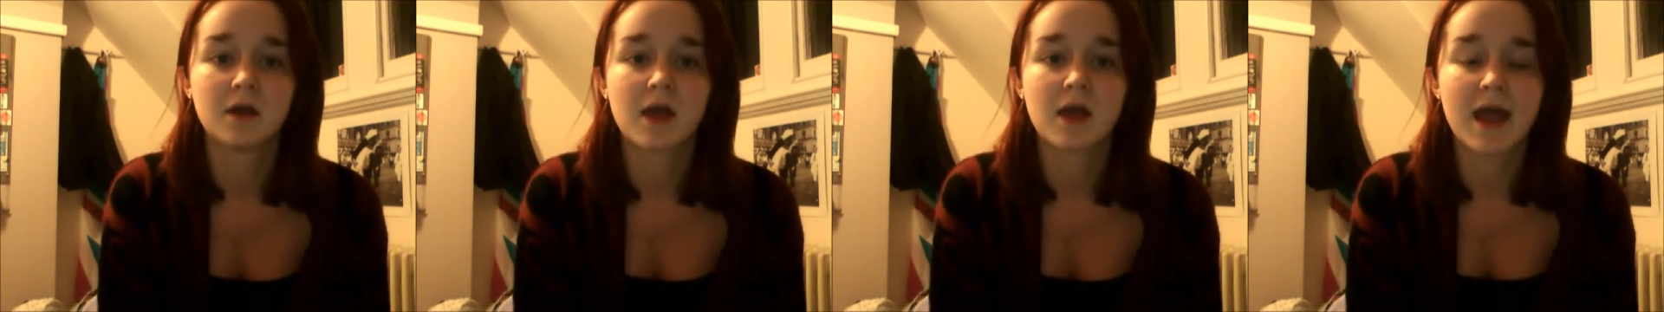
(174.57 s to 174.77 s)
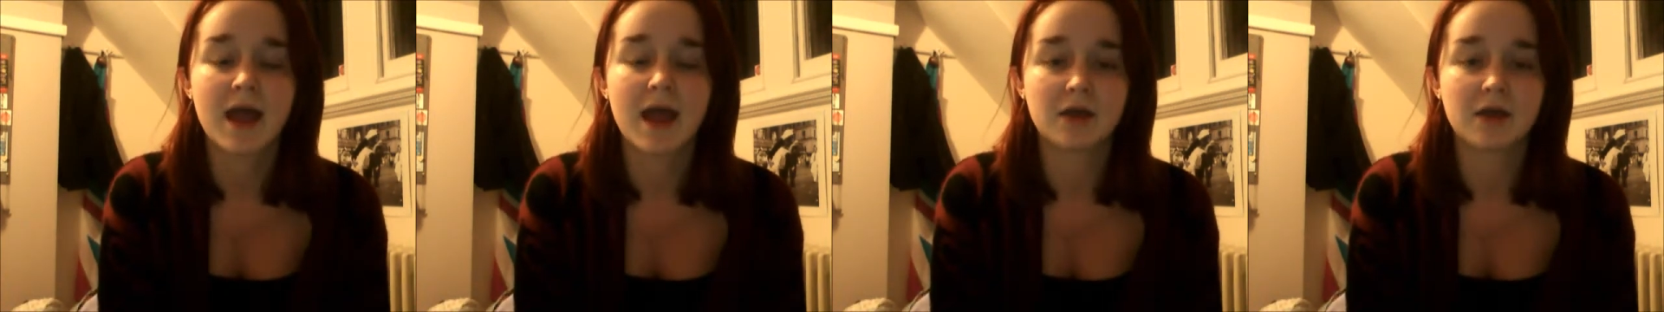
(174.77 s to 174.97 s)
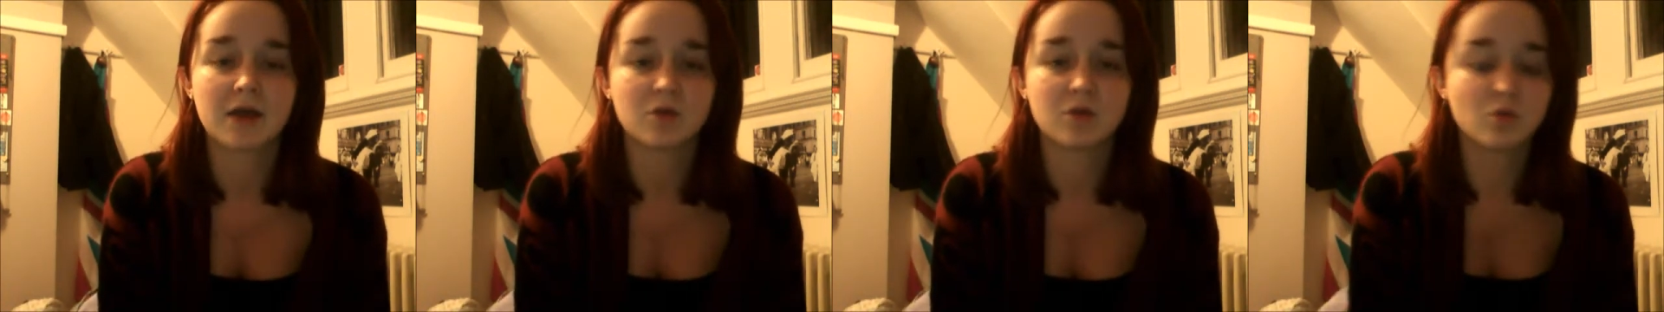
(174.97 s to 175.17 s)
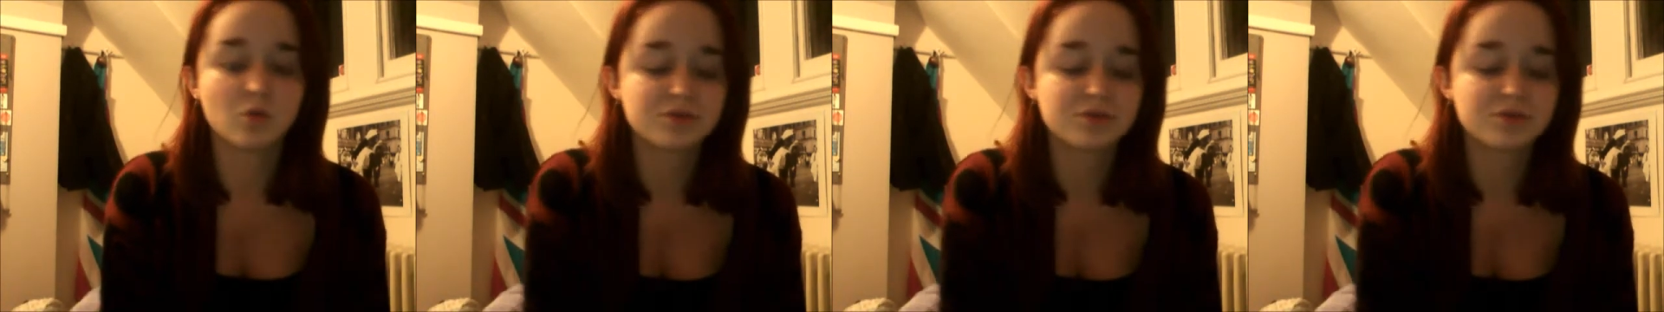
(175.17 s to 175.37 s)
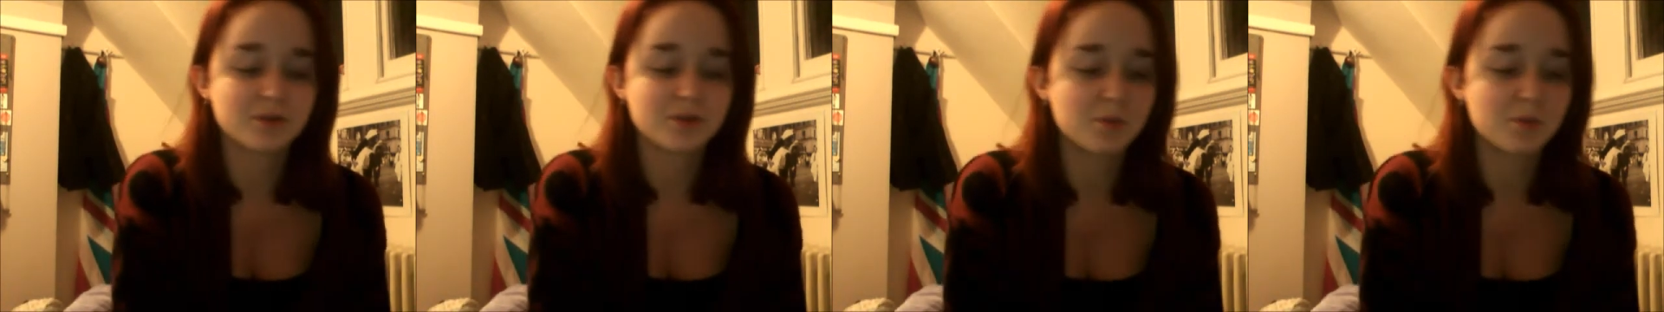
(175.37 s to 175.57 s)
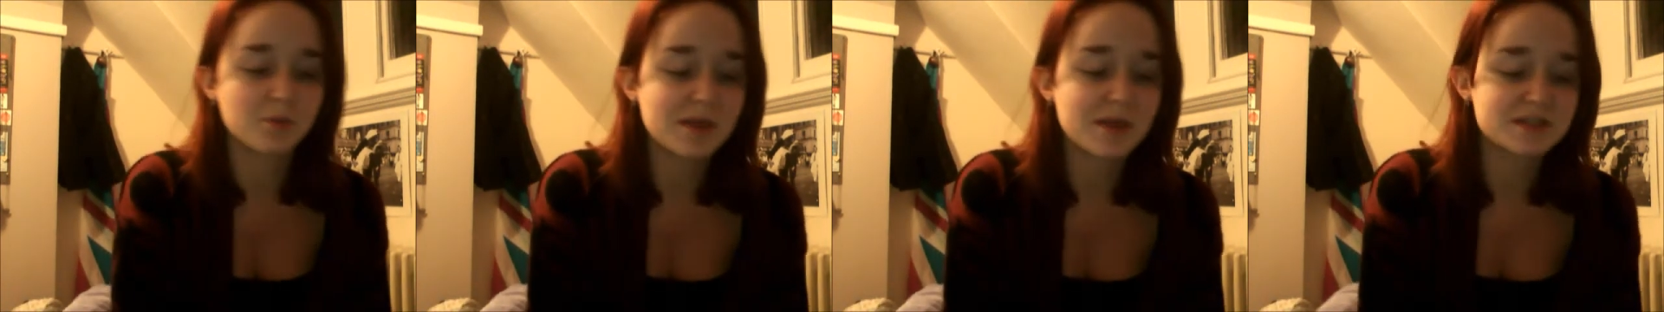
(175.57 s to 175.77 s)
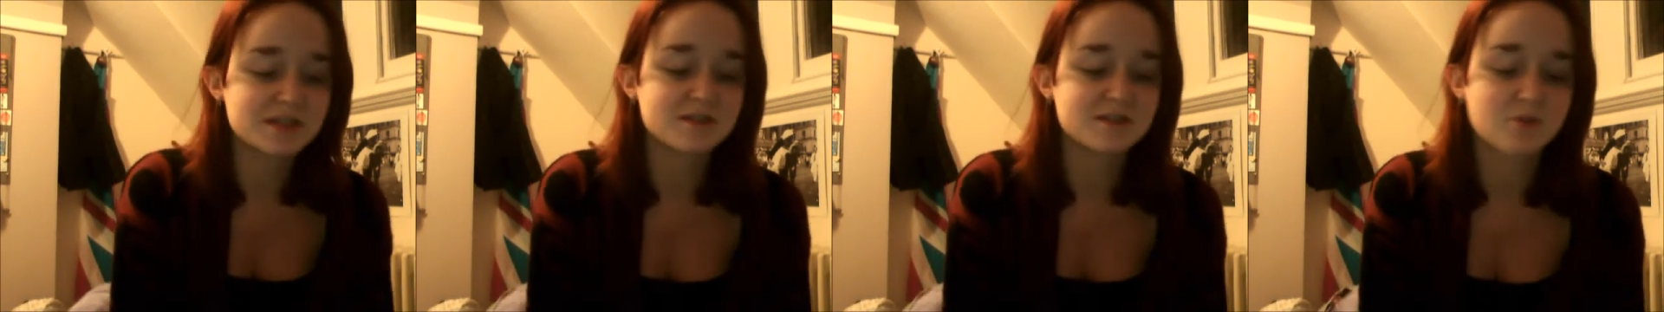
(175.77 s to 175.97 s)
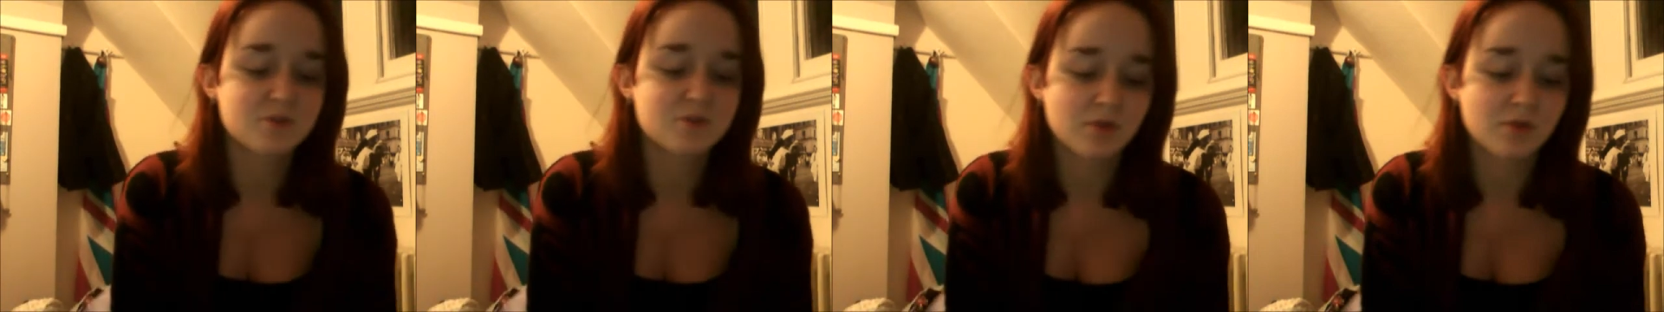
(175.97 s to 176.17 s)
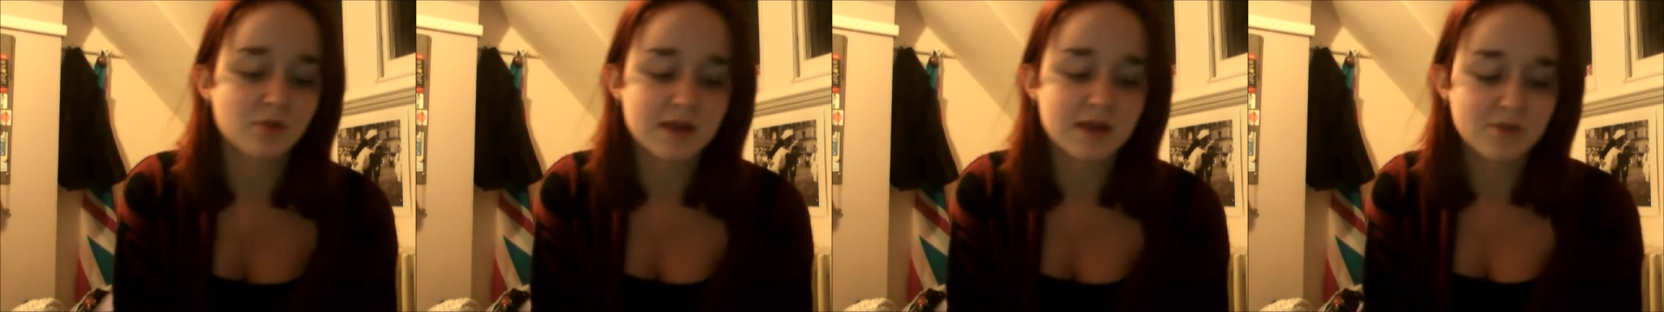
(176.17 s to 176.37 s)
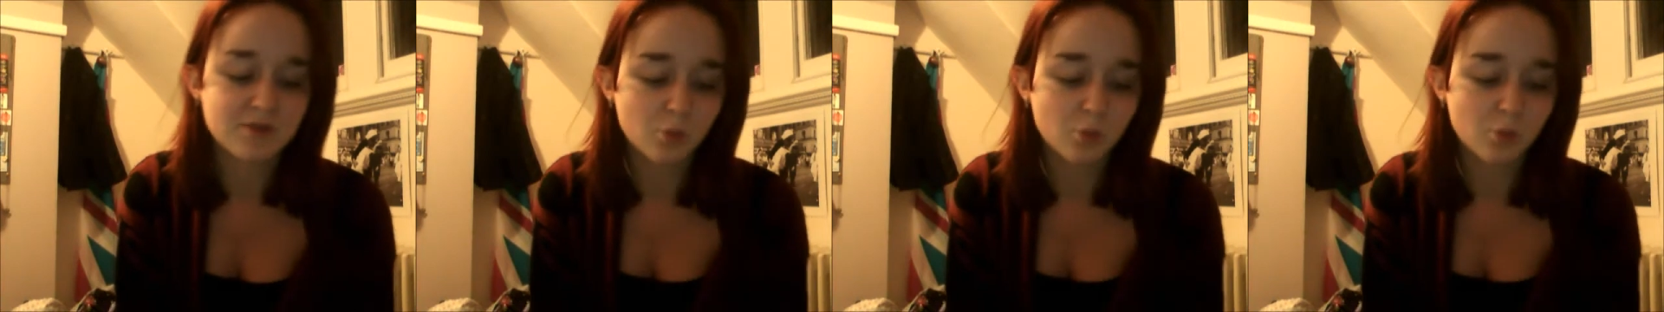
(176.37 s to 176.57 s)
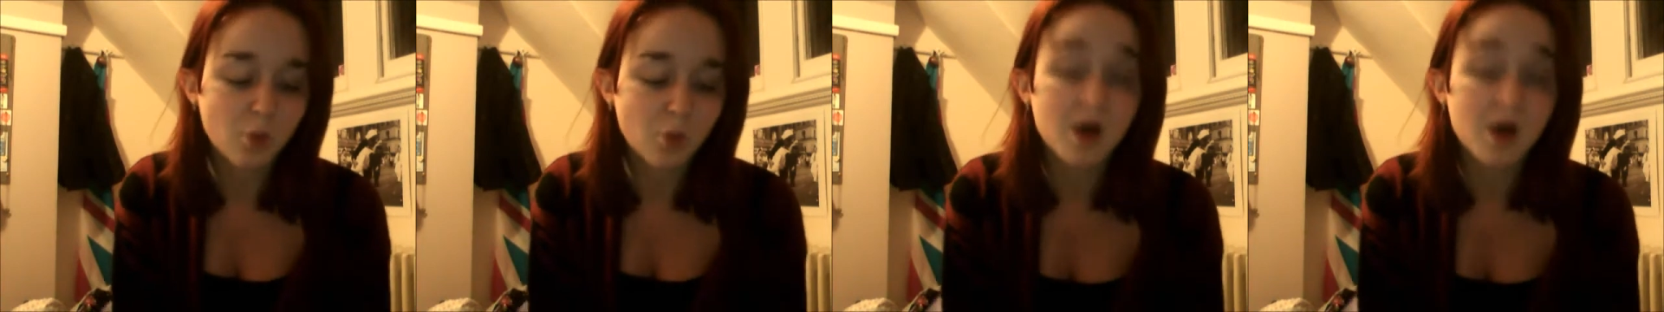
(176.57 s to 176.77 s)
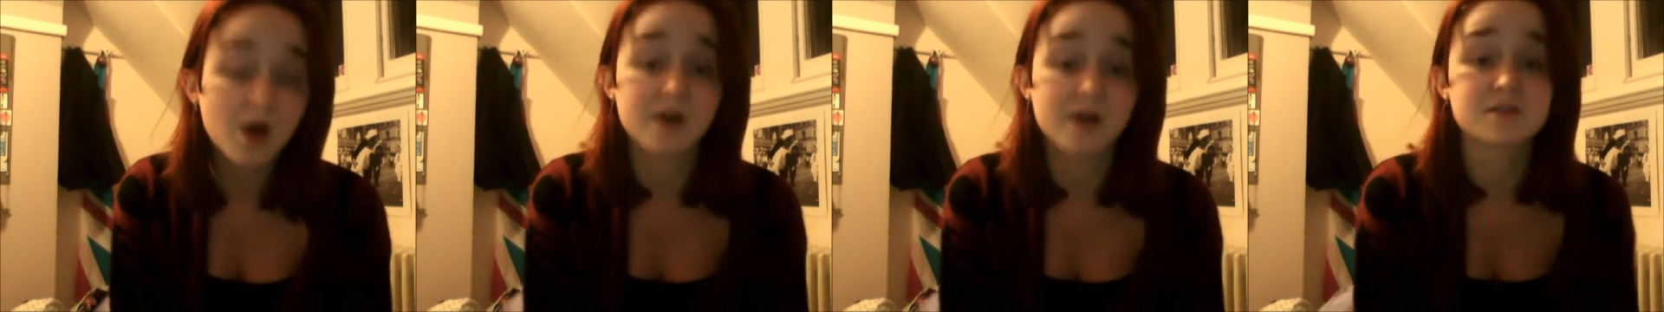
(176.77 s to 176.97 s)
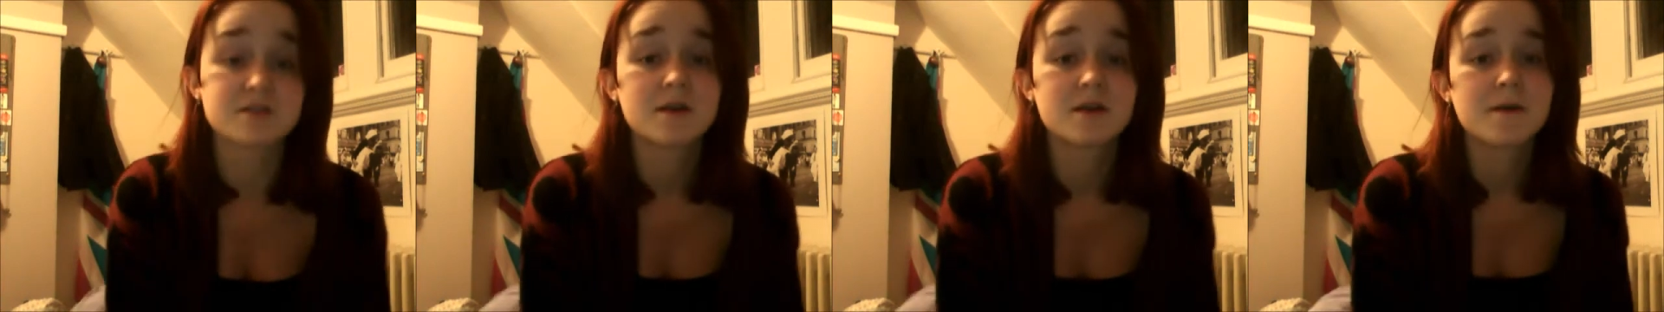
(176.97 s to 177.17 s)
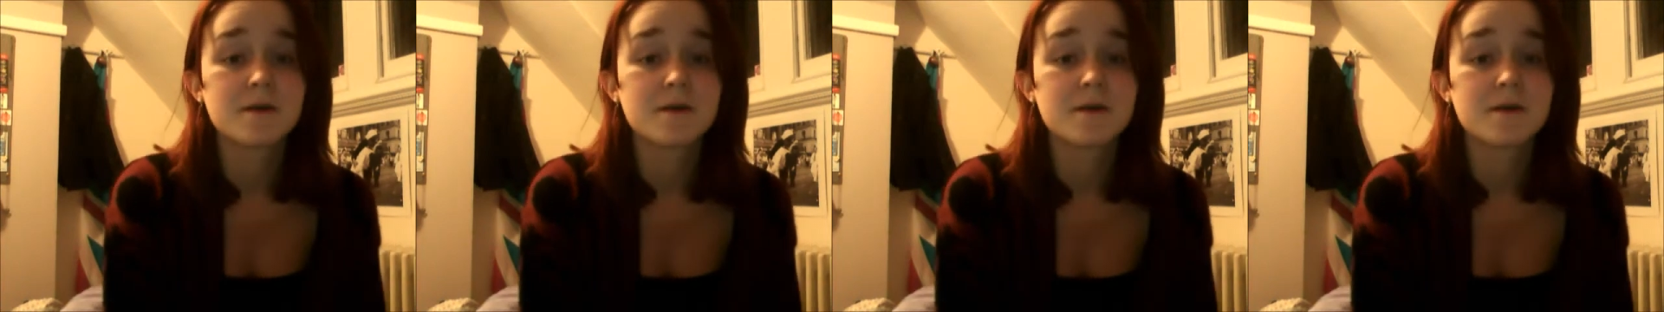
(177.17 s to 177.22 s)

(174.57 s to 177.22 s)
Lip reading: And also, what makes this story even worse